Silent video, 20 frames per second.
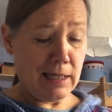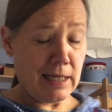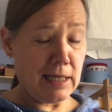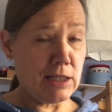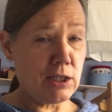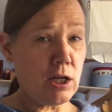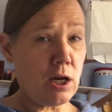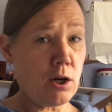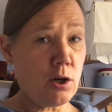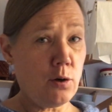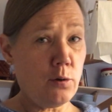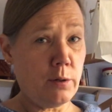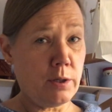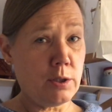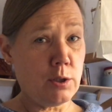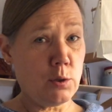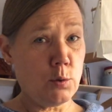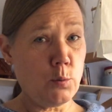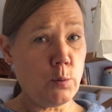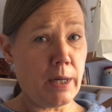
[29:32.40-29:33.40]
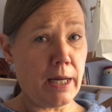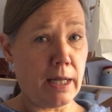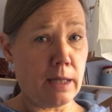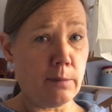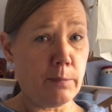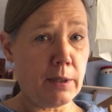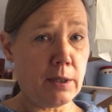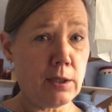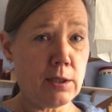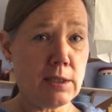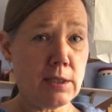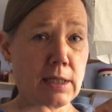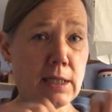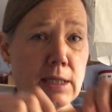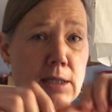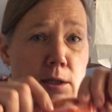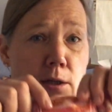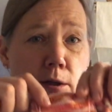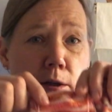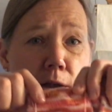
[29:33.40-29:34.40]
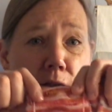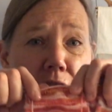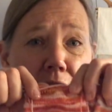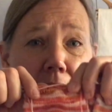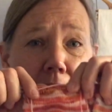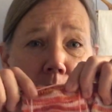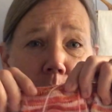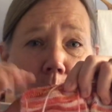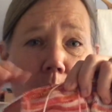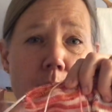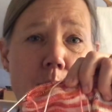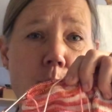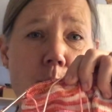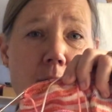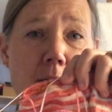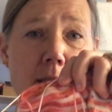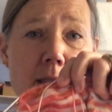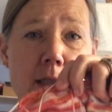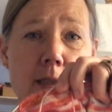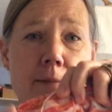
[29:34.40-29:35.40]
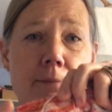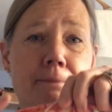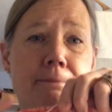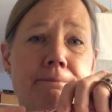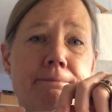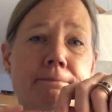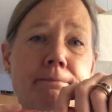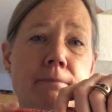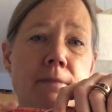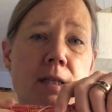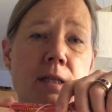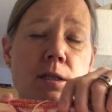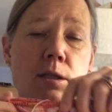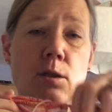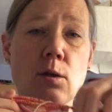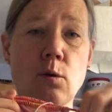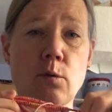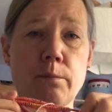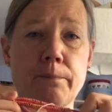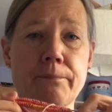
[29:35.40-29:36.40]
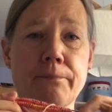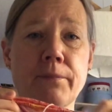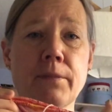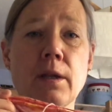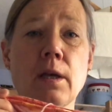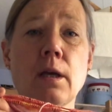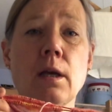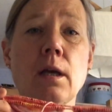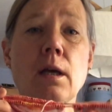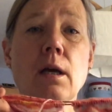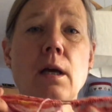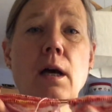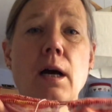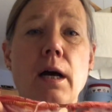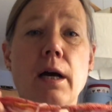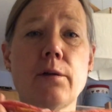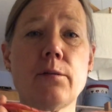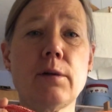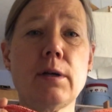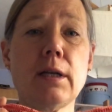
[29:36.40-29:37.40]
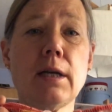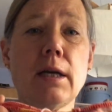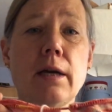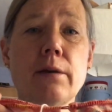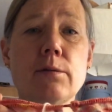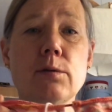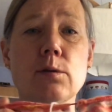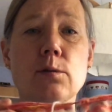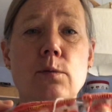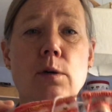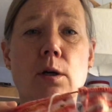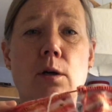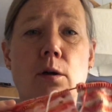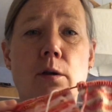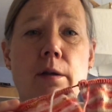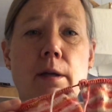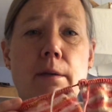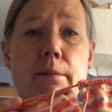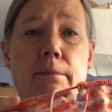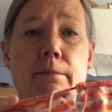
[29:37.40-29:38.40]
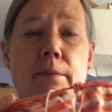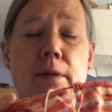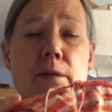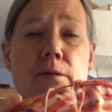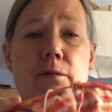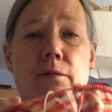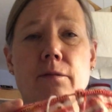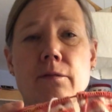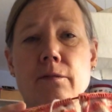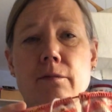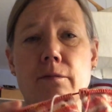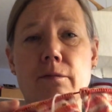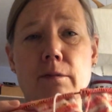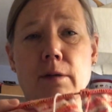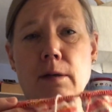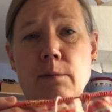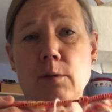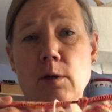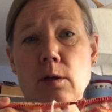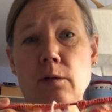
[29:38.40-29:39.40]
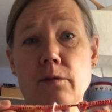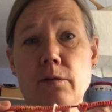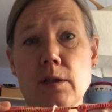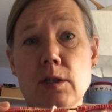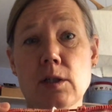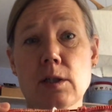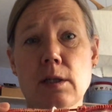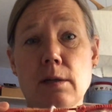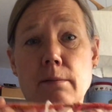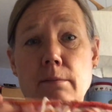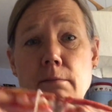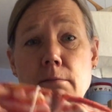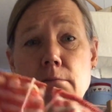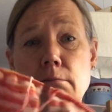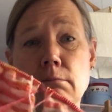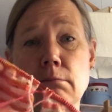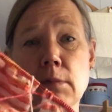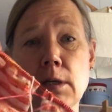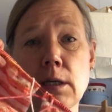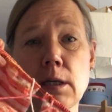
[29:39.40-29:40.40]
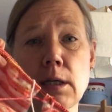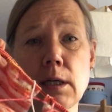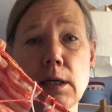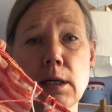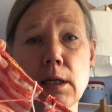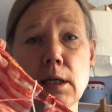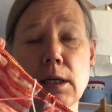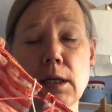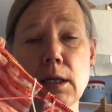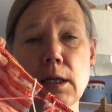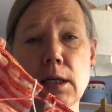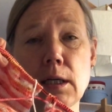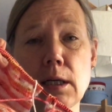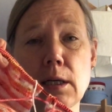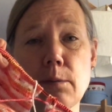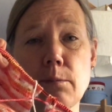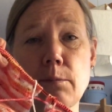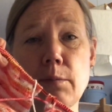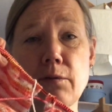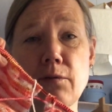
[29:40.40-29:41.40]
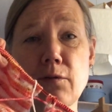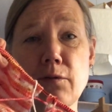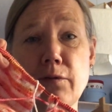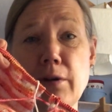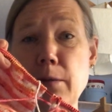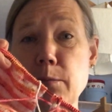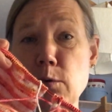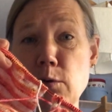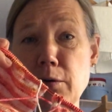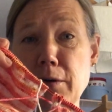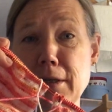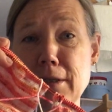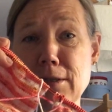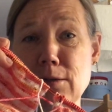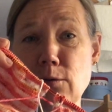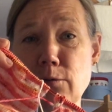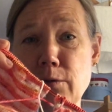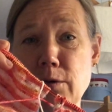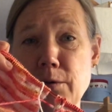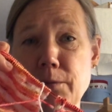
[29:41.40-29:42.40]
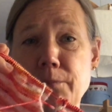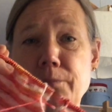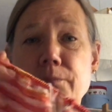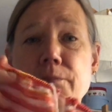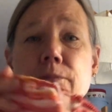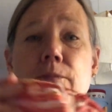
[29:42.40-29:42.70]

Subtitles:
it's not going too well because these are the January ones. So I really have to work on them if I'm going to finish them before February is over.